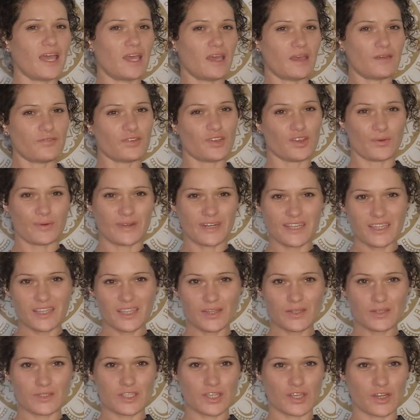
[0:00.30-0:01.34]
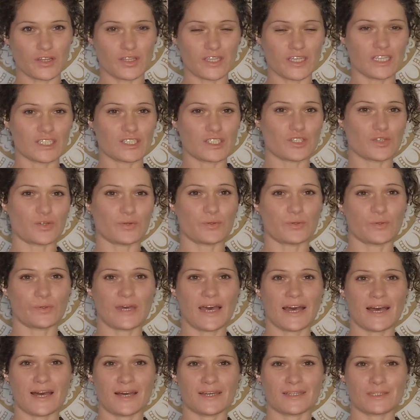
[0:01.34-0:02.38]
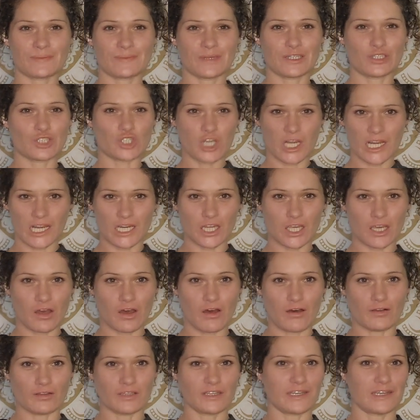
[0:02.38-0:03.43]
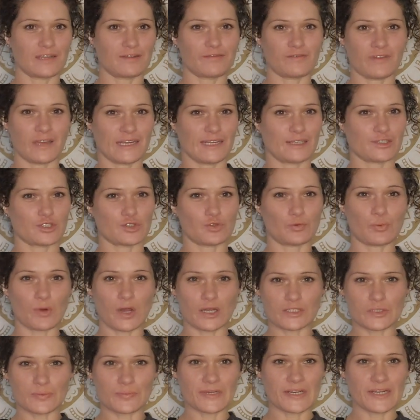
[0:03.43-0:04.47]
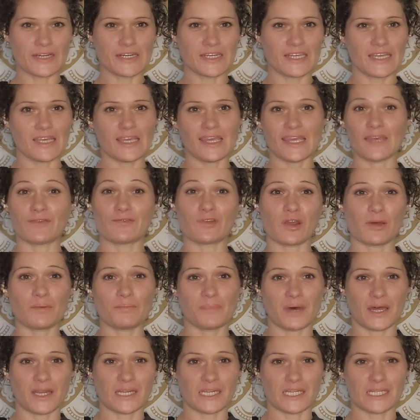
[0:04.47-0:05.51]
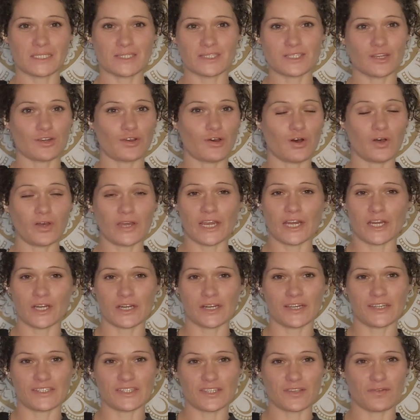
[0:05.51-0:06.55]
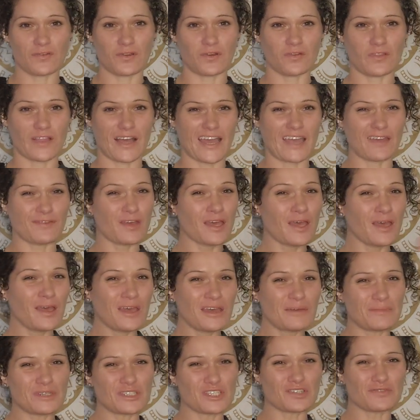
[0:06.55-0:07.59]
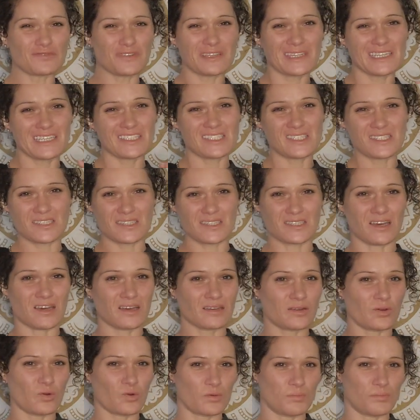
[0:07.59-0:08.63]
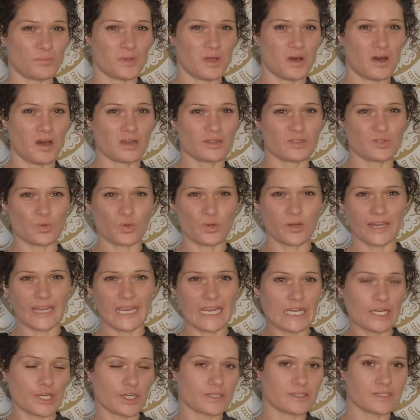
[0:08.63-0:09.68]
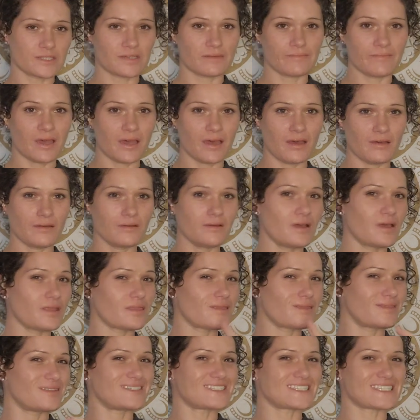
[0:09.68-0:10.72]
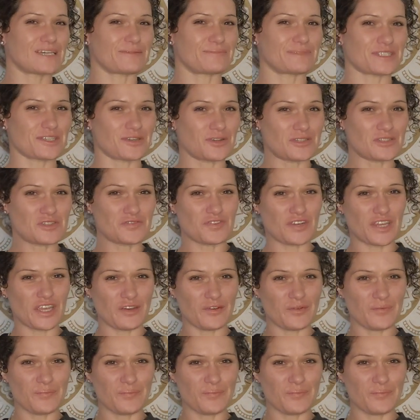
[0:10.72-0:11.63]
If you're one of those girlies who has been trying to call in financial prosperity, even abundance in all areas of your life, but you're feeling stuck or blocked or hindered somehow, then this episode is for you.